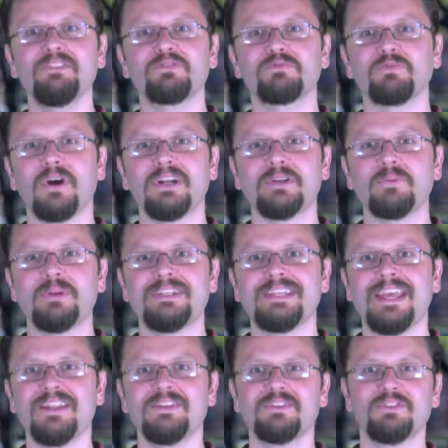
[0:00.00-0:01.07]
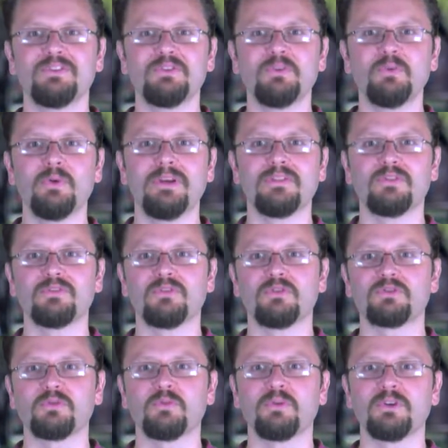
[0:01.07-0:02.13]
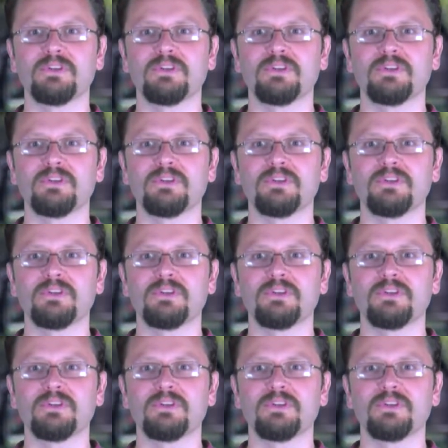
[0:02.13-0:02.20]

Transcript: of writing we tend to do in the social work